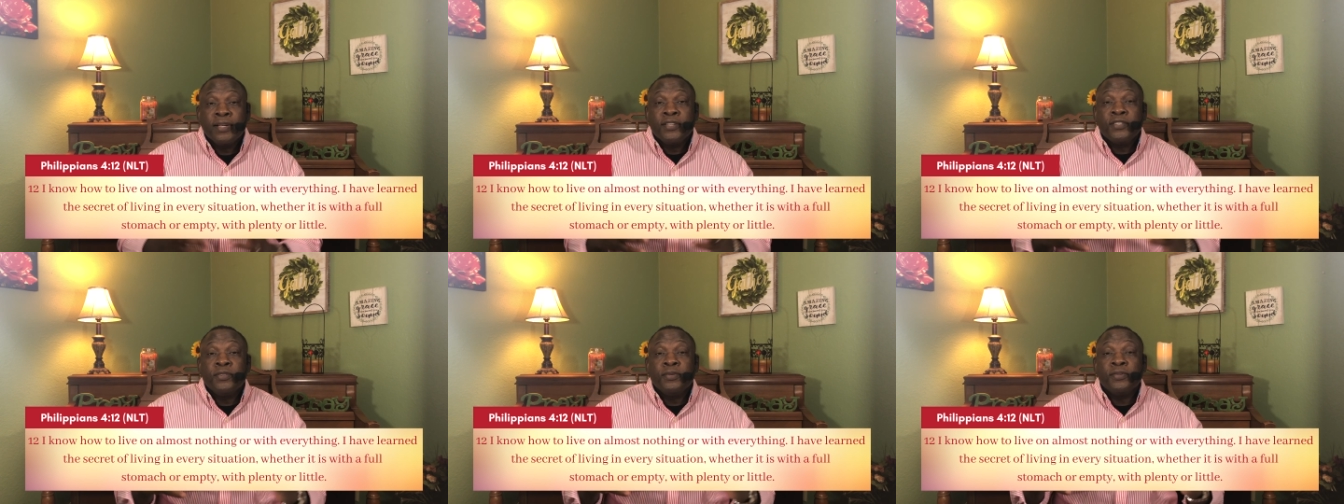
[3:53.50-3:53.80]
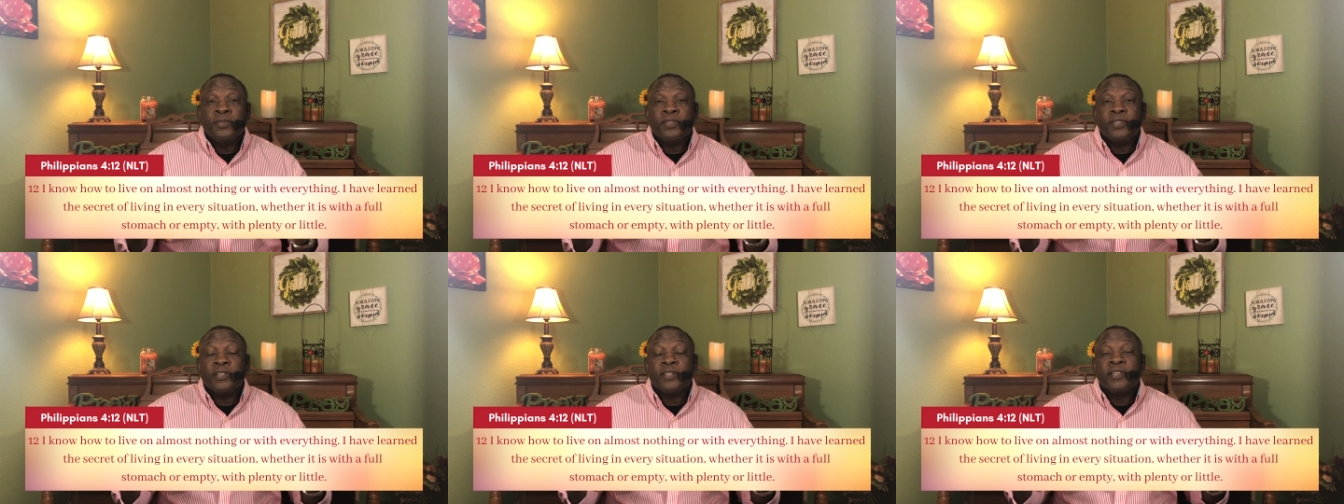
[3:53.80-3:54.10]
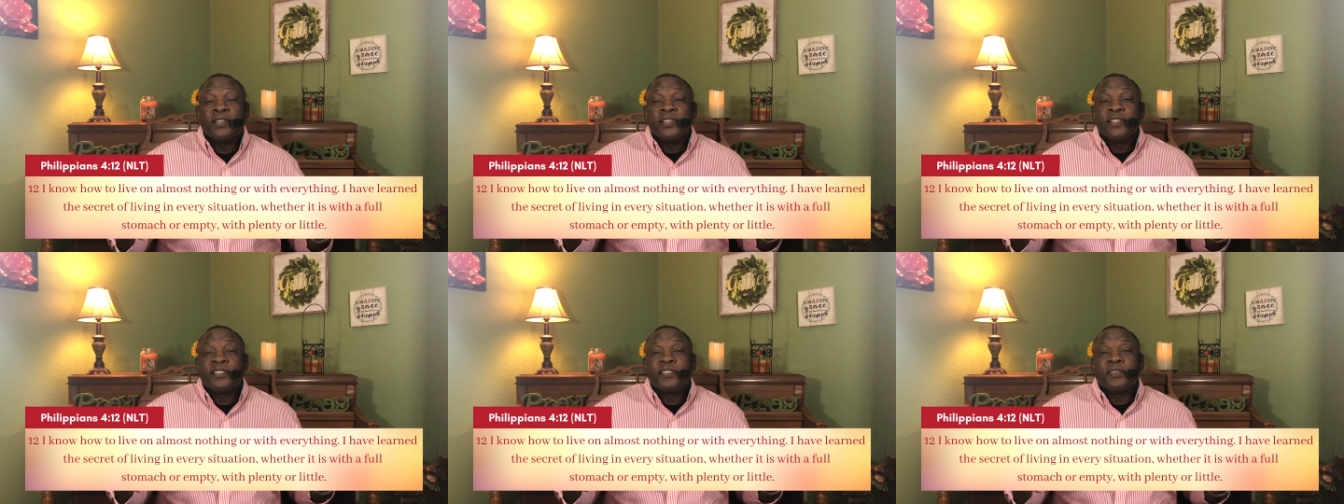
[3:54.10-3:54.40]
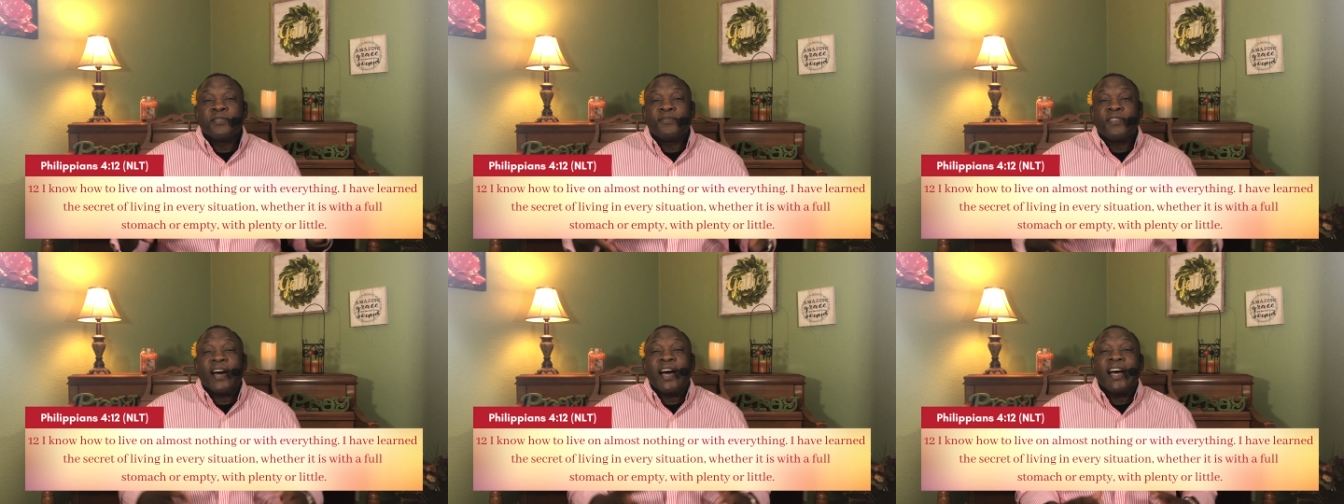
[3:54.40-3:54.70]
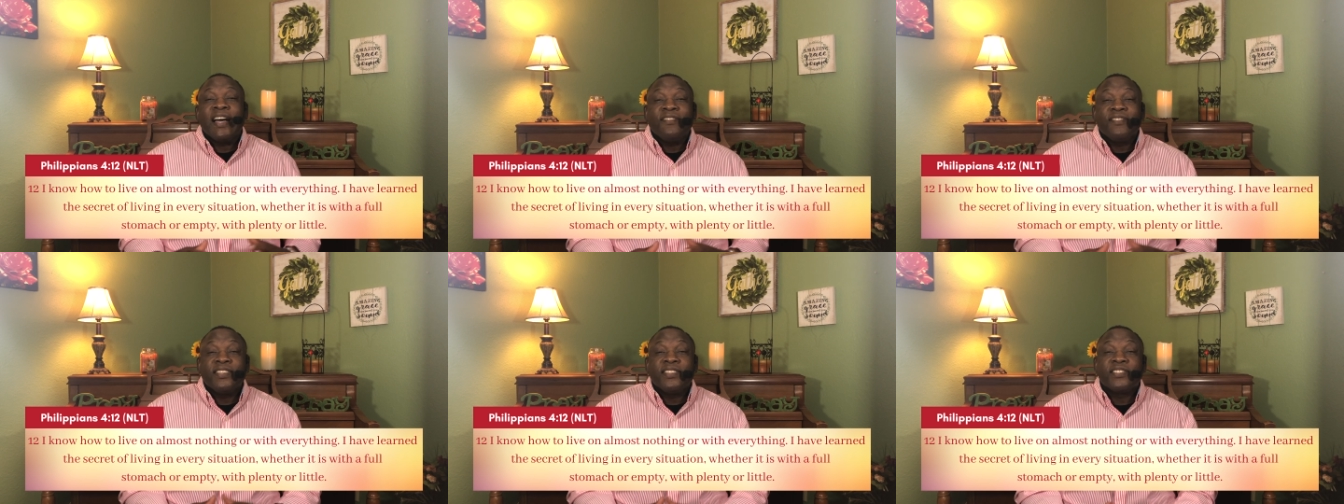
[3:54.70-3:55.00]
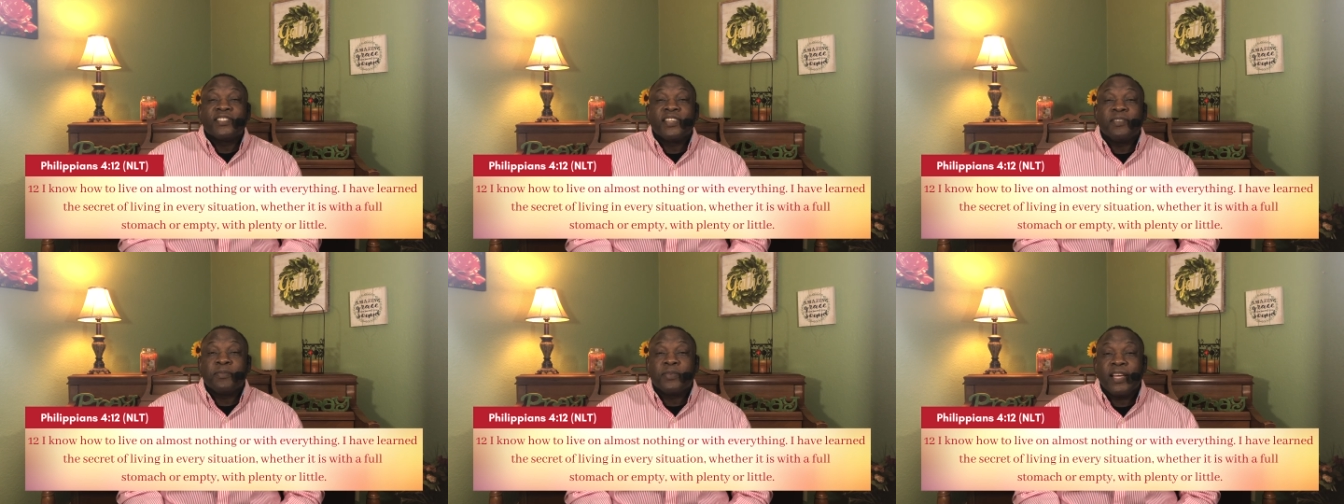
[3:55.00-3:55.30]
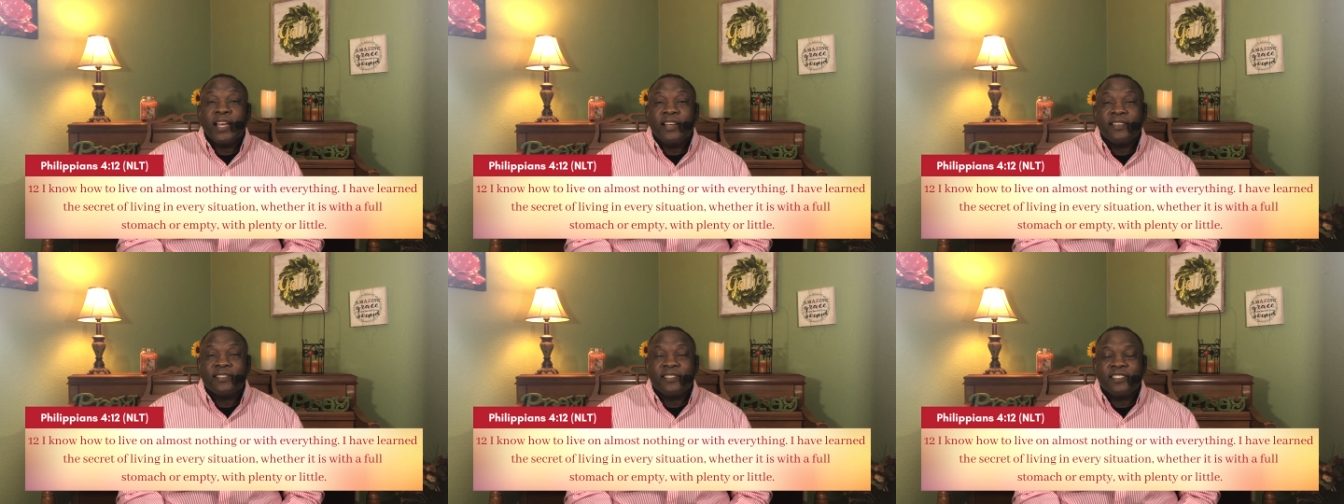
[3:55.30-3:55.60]
to survive in some
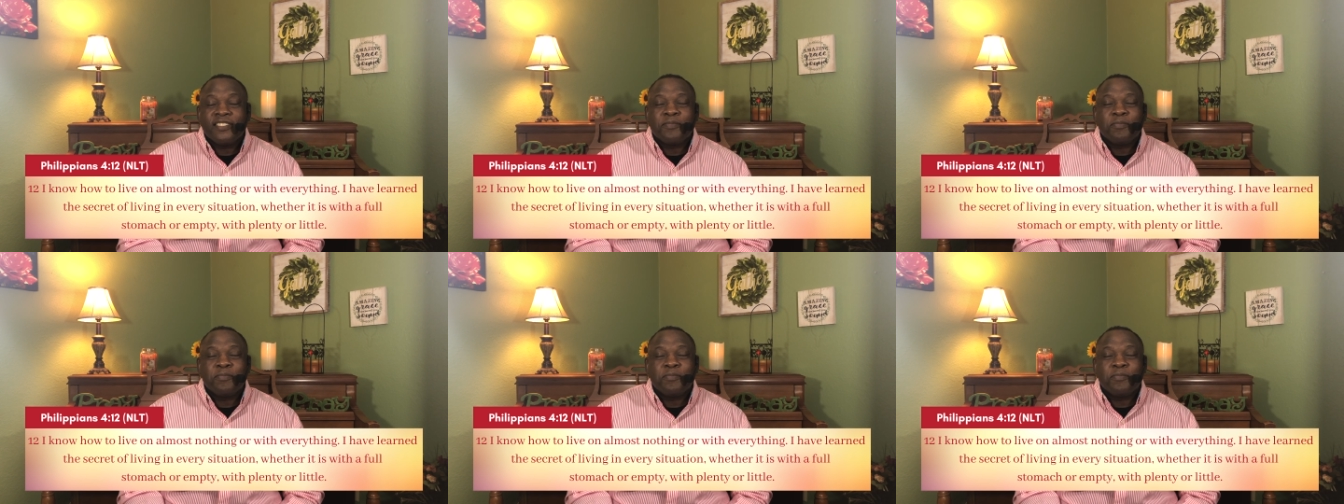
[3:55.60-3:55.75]
cases,